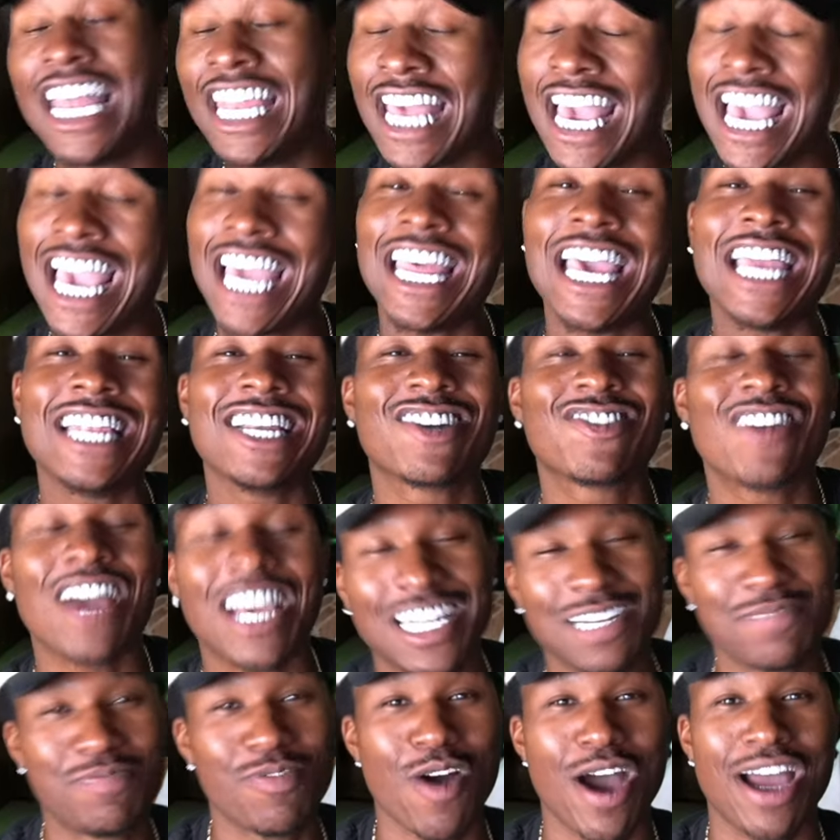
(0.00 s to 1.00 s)
And the
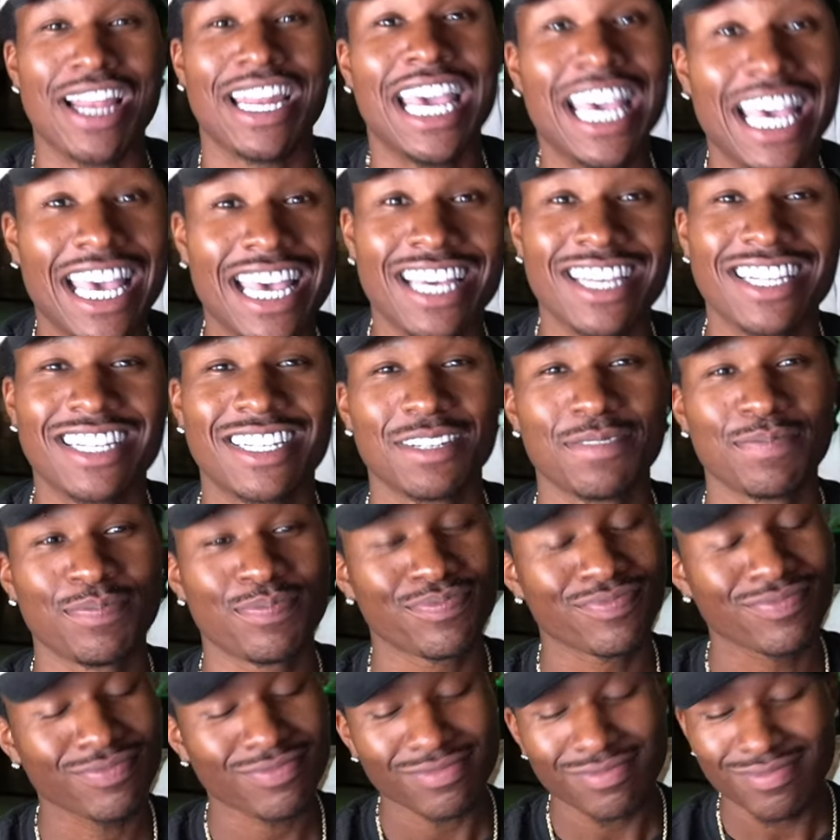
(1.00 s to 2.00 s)
crazy part is,
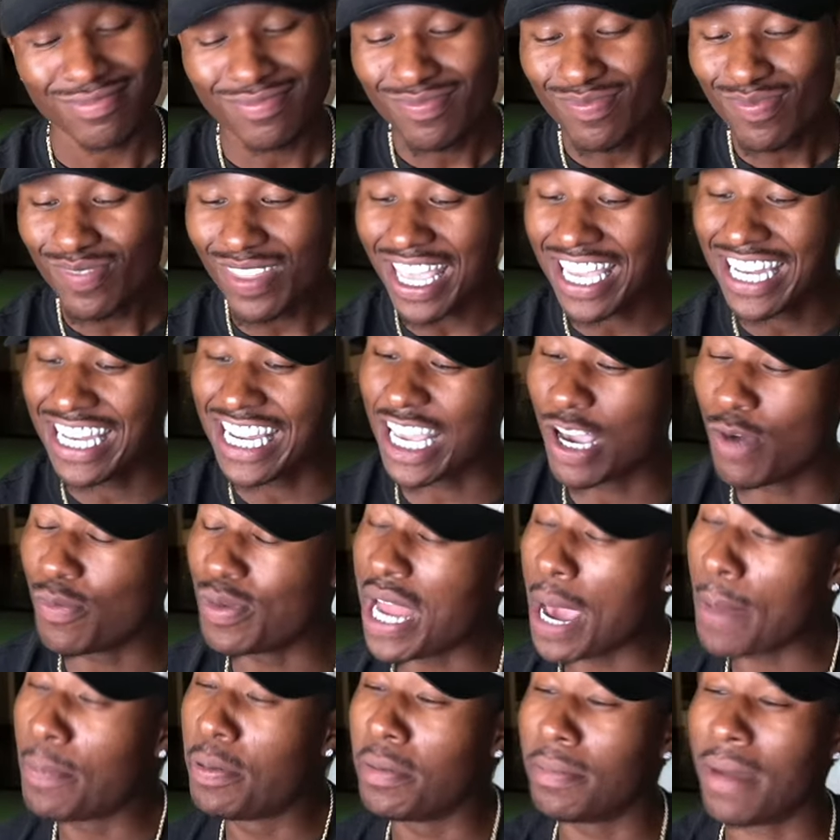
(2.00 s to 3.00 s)
nigga, when
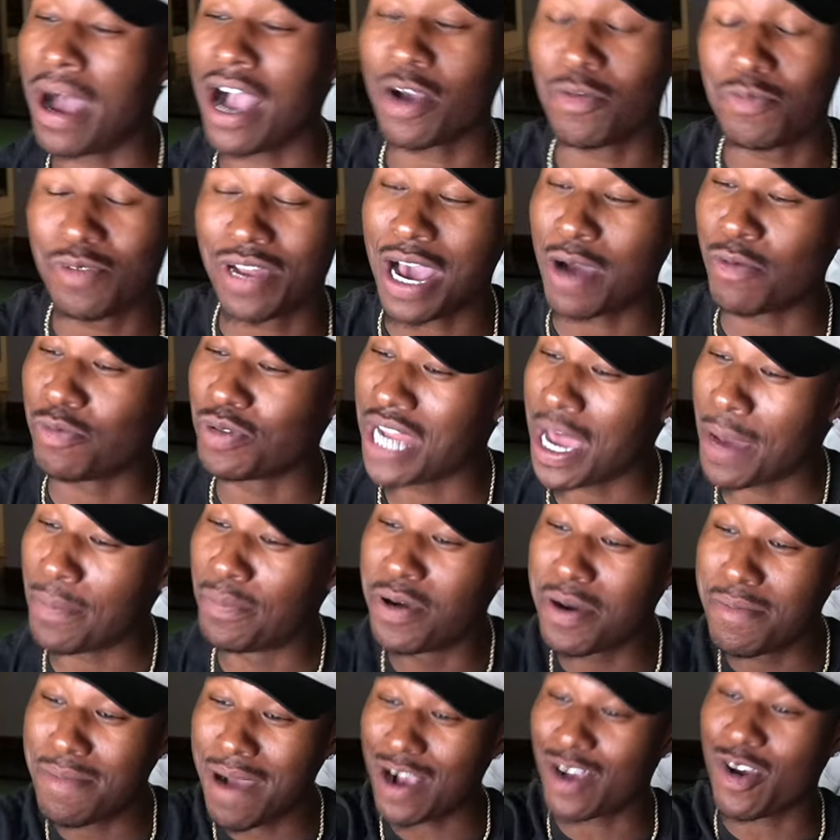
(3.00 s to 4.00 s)
I put
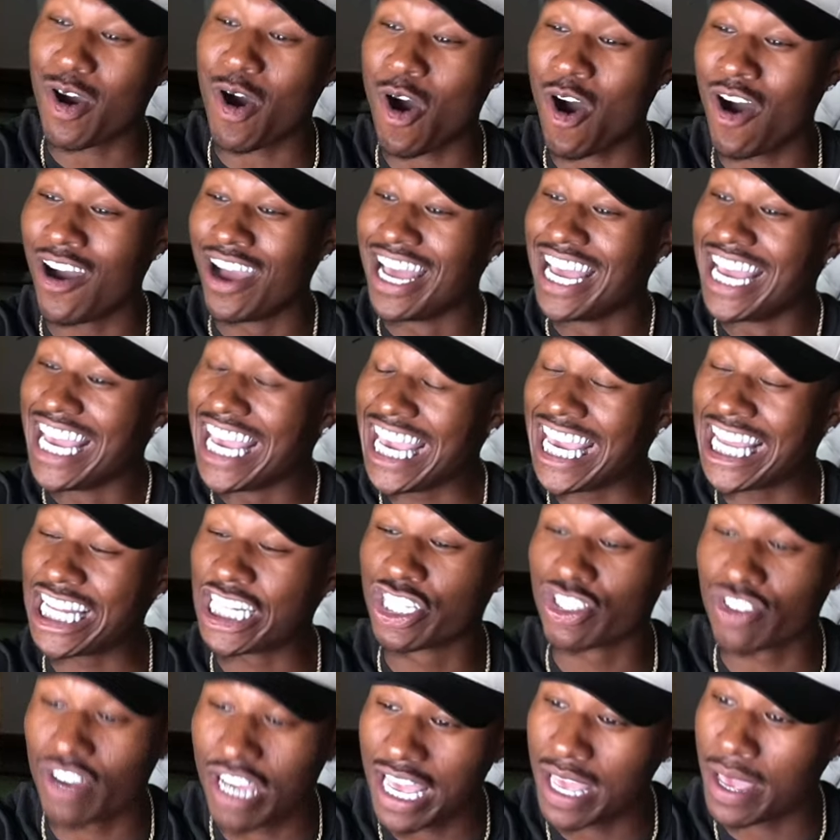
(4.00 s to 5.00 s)
my car in
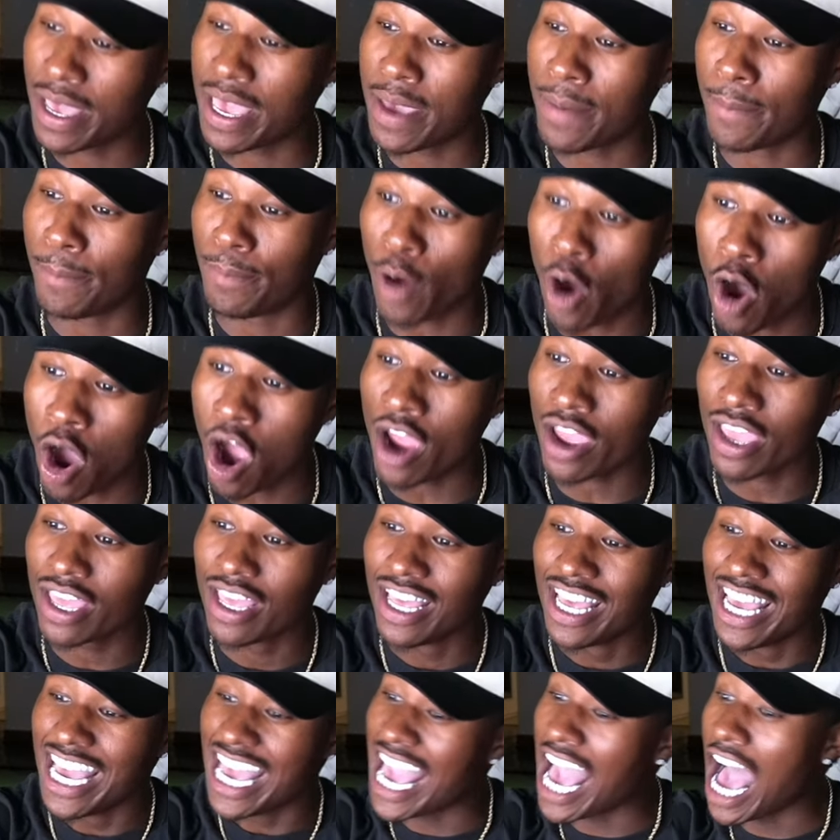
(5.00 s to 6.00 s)
park
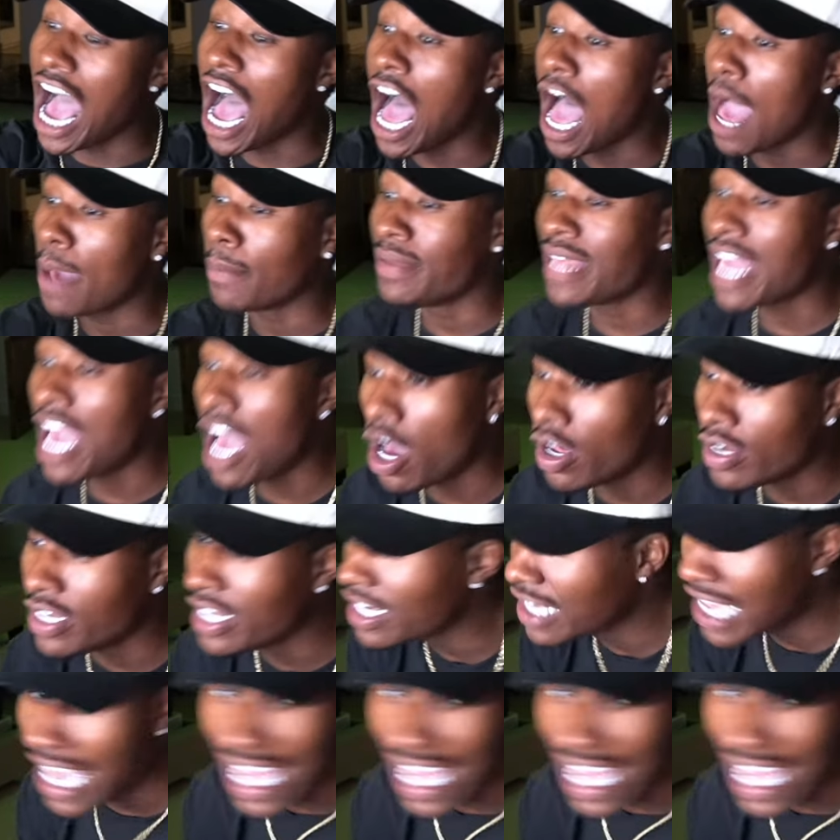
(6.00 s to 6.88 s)
and hopped out, nigga,